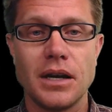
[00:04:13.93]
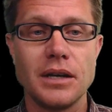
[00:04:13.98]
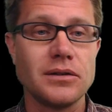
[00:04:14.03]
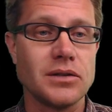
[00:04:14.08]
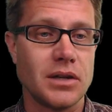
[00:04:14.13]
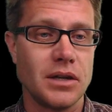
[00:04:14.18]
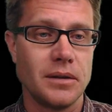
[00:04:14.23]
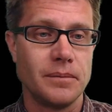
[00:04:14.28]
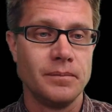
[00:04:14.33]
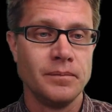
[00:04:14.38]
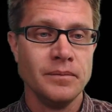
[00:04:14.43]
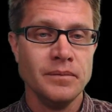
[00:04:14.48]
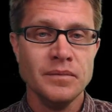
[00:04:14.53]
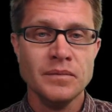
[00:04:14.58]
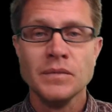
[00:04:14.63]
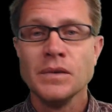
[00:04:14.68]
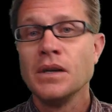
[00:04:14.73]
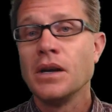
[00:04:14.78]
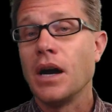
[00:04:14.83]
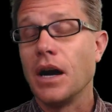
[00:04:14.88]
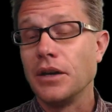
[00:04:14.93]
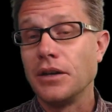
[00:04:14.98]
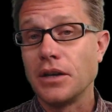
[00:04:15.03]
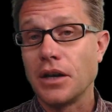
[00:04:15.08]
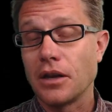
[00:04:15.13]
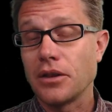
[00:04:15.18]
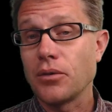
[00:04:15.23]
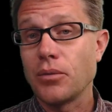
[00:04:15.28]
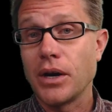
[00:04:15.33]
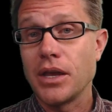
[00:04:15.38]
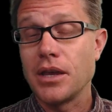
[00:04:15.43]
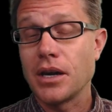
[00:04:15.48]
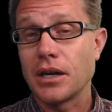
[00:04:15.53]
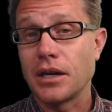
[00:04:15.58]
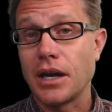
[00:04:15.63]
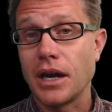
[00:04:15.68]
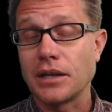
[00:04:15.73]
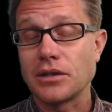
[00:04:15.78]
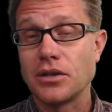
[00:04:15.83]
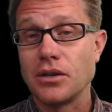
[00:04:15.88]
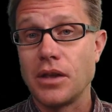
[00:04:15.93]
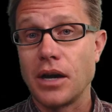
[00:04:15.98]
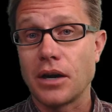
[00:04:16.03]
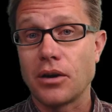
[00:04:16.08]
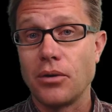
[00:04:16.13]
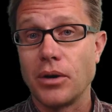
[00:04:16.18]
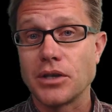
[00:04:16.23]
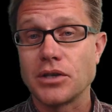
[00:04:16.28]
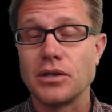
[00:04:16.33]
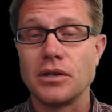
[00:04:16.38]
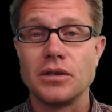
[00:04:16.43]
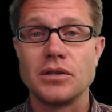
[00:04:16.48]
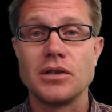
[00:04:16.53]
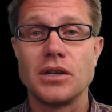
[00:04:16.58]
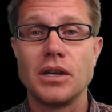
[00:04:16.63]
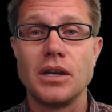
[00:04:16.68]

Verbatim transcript: constant. Another way they could ask you that question is